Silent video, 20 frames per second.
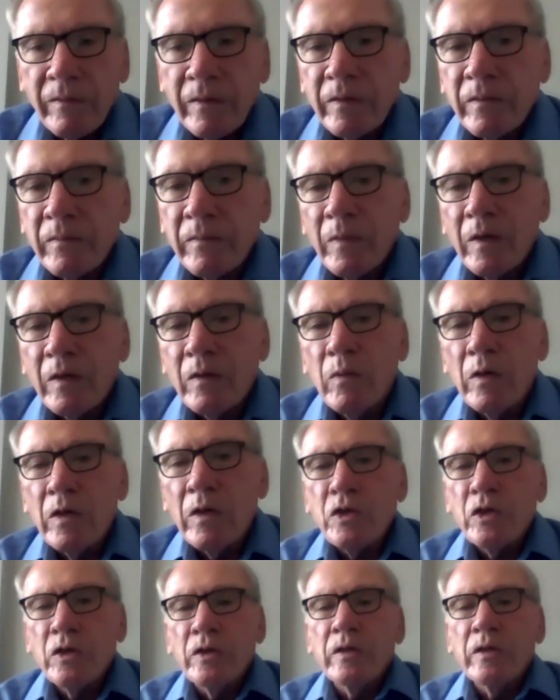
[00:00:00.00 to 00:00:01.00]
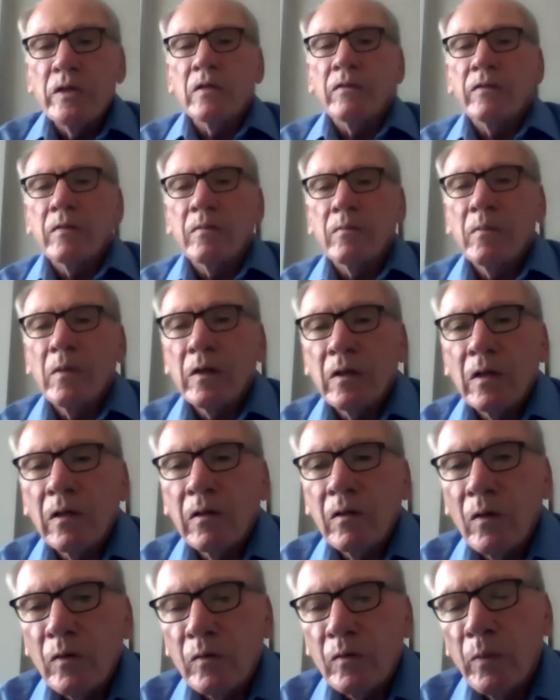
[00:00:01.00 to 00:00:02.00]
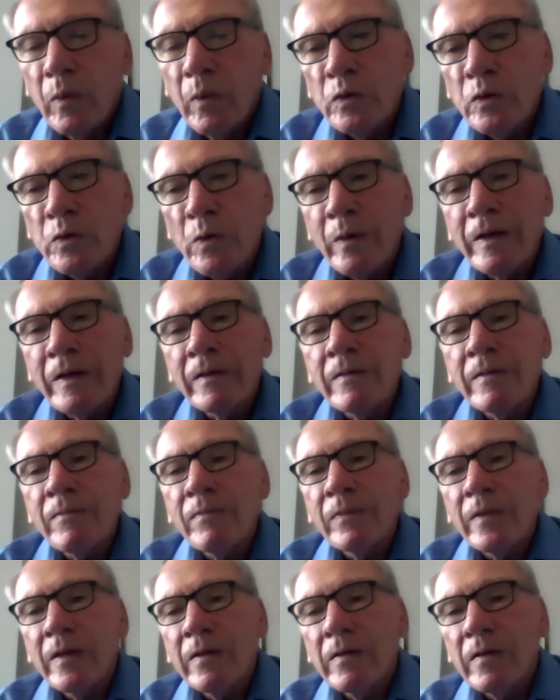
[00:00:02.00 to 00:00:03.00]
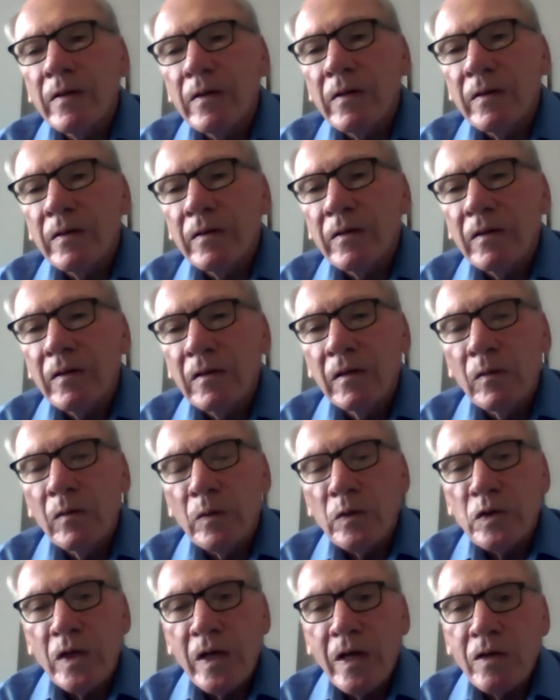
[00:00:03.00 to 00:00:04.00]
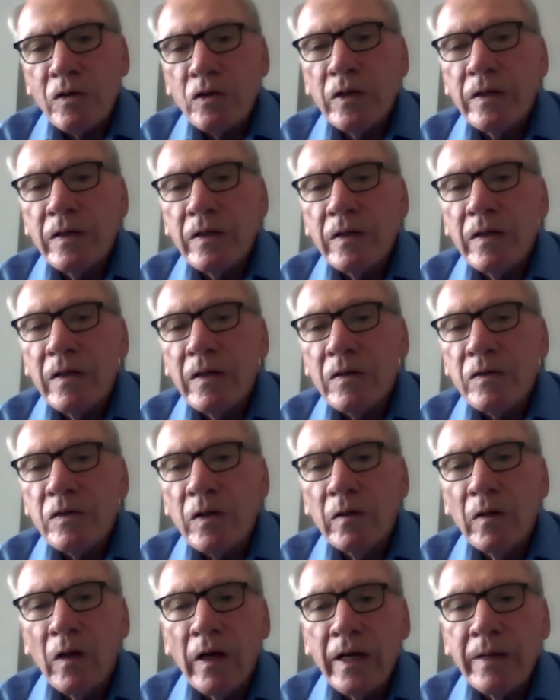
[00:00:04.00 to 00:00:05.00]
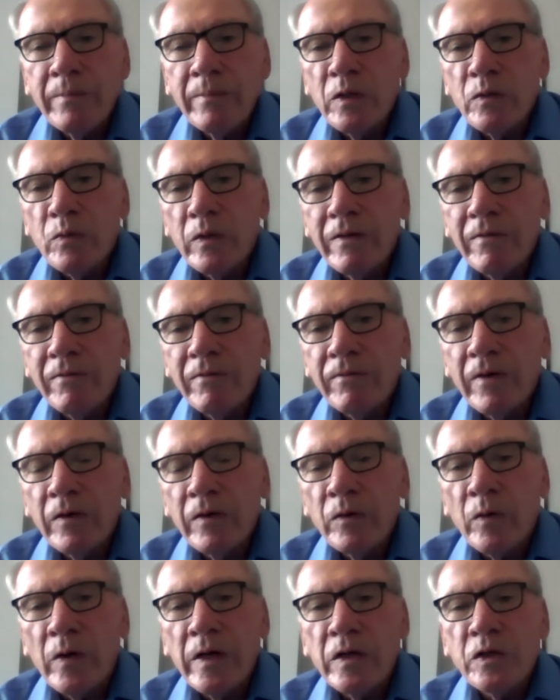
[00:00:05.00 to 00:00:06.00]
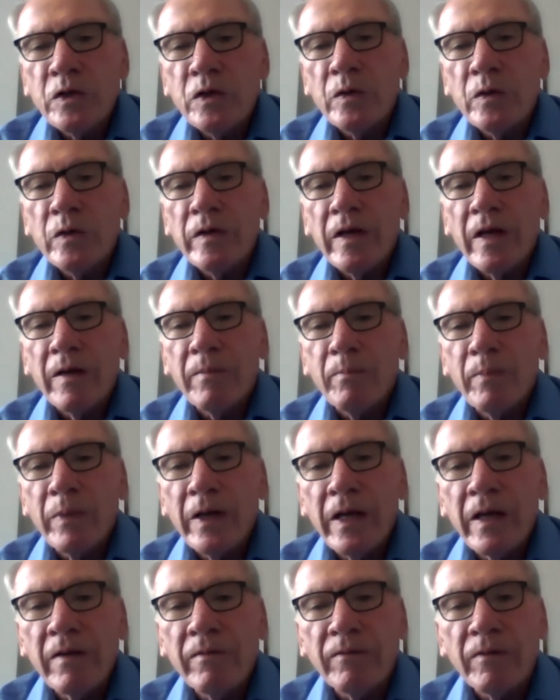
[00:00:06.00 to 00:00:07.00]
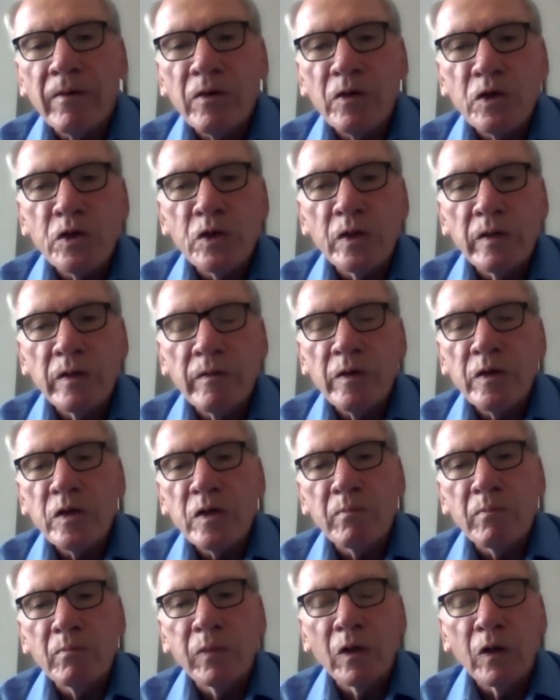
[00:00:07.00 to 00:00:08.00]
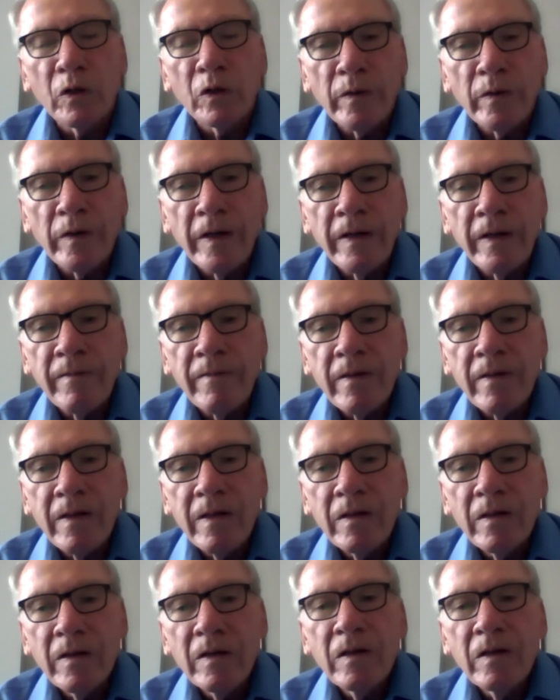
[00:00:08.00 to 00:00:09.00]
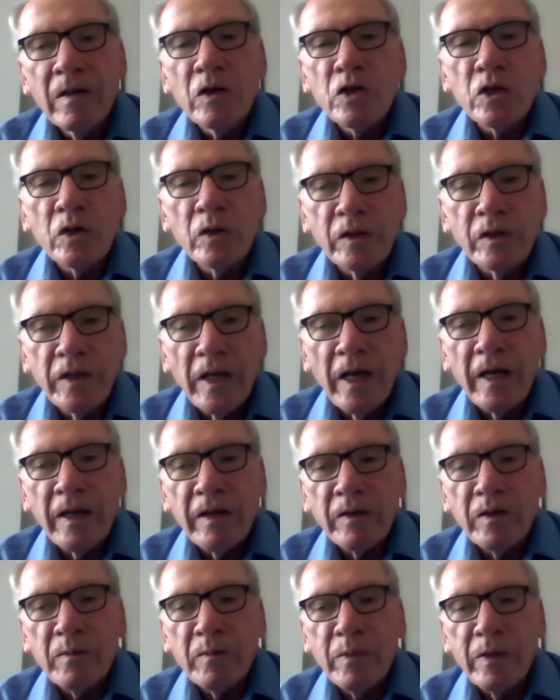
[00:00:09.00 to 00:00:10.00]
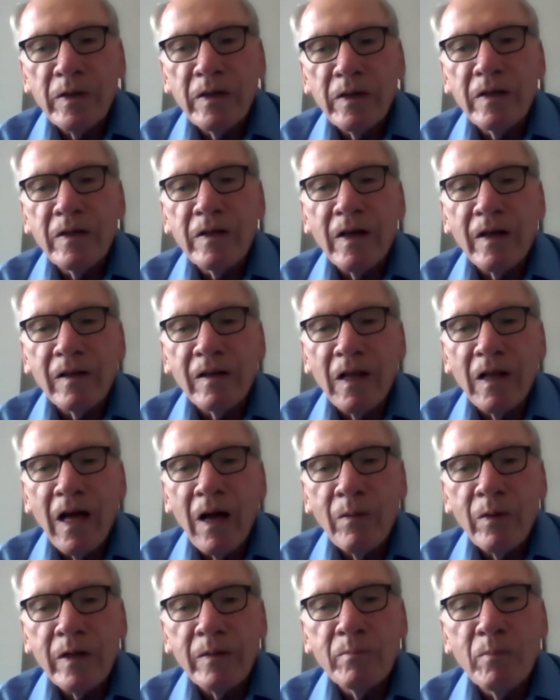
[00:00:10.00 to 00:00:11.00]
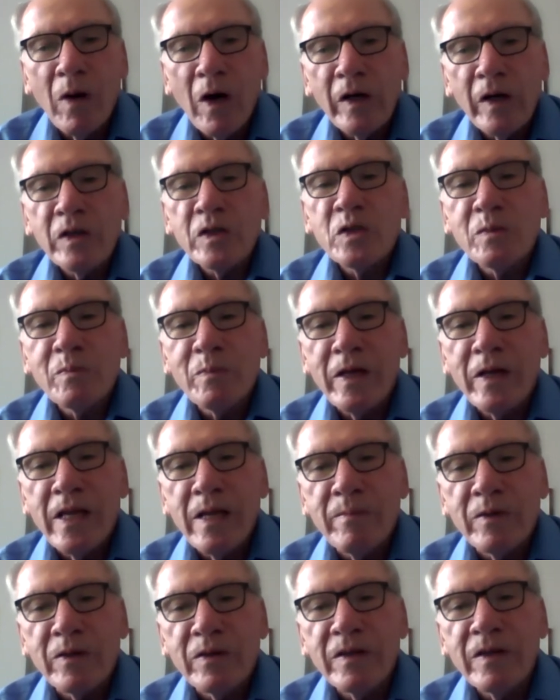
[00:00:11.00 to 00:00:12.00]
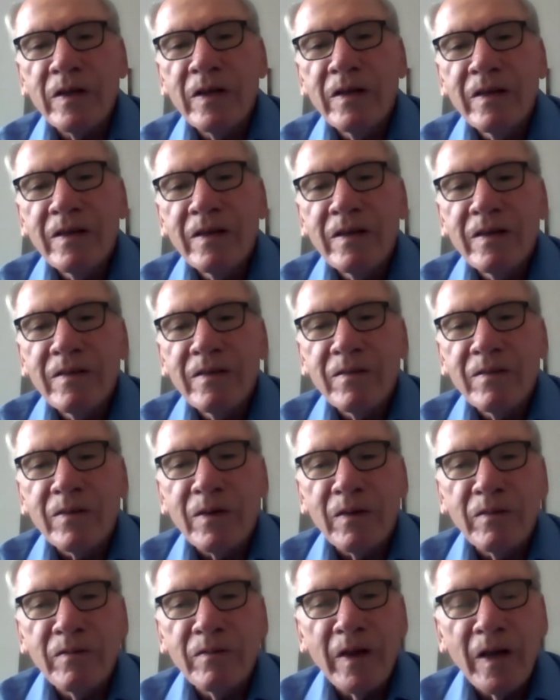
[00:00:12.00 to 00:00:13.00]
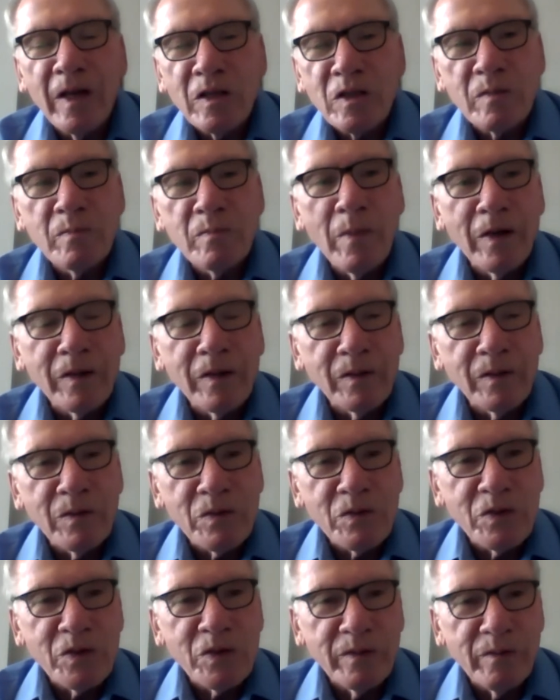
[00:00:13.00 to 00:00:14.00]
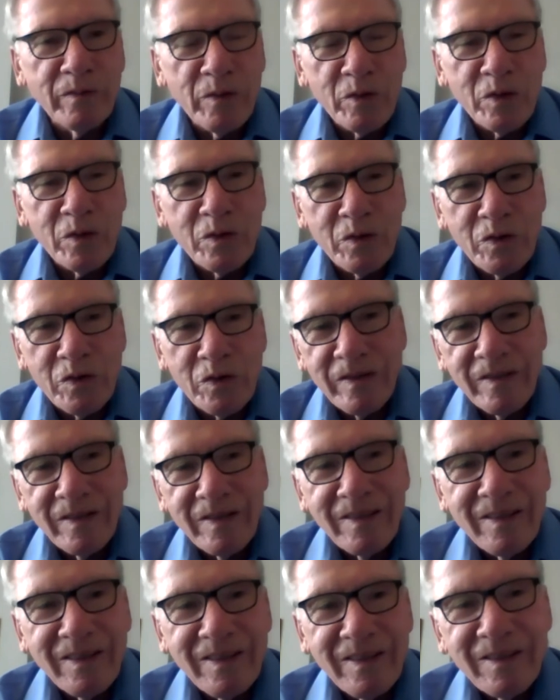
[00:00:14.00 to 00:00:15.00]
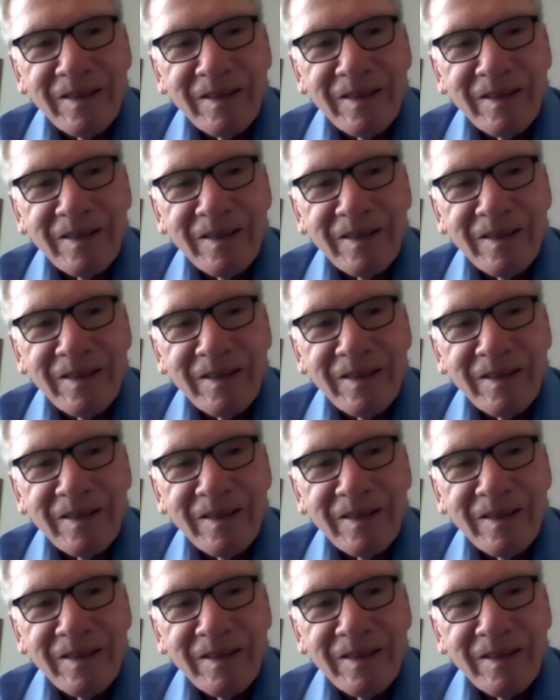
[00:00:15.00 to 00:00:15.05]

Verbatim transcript: have a, a question here from uh, claude baudouin and claude is asking is the line between fundraiser and pay for service blurring should canada be allowing modest payment for advanced medical services?